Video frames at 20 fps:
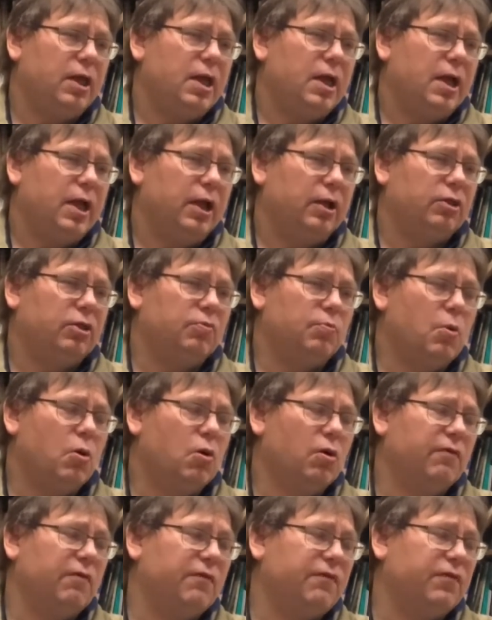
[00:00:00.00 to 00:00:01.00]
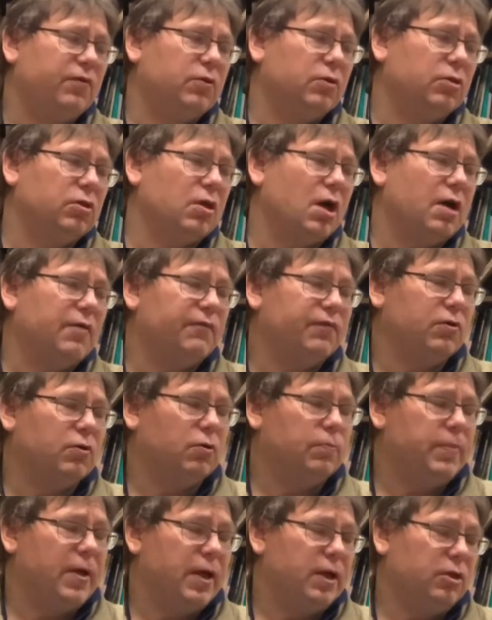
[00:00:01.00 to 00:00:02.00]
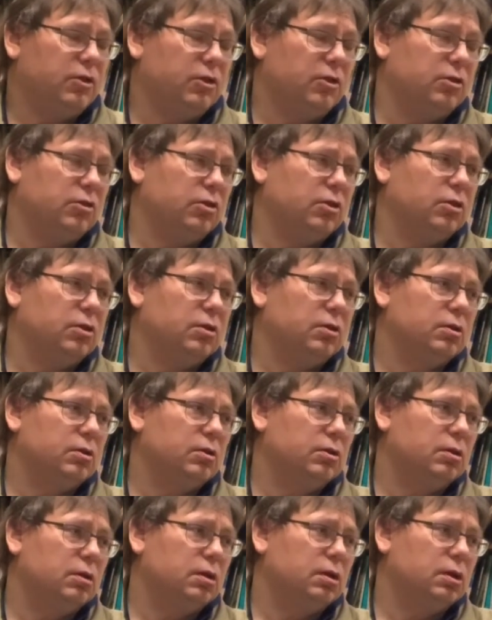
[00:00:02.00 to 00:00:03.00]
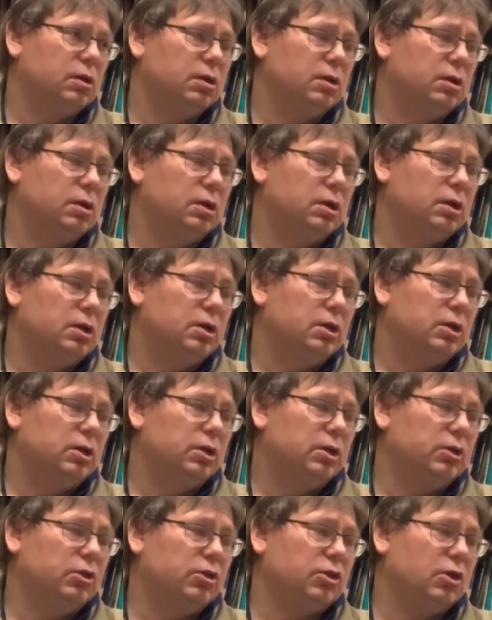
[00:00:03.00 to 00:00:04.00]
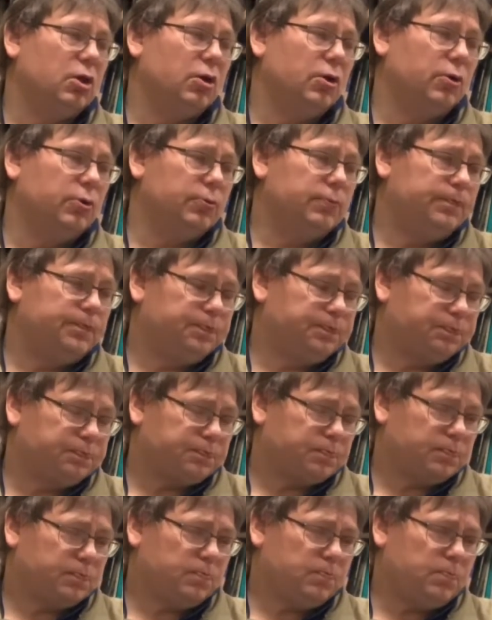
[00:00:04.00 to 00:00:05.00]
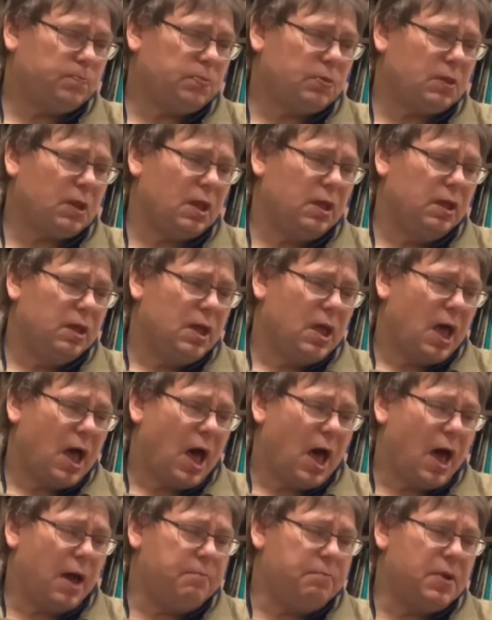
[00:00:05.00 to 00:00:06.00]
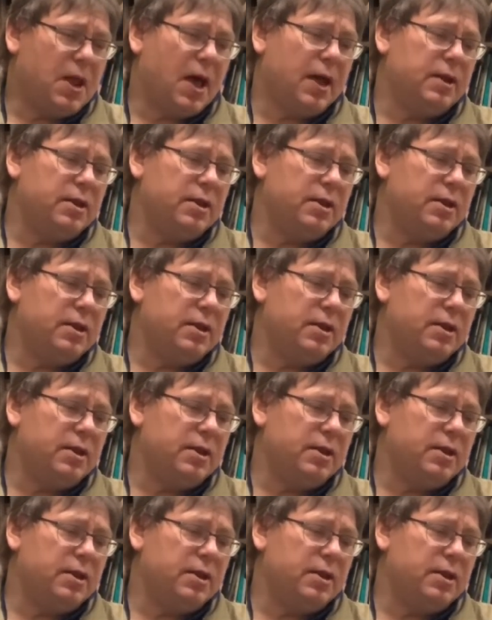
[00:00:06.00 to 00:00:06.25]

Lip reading: It's more of a philosophical basis, and so I'm not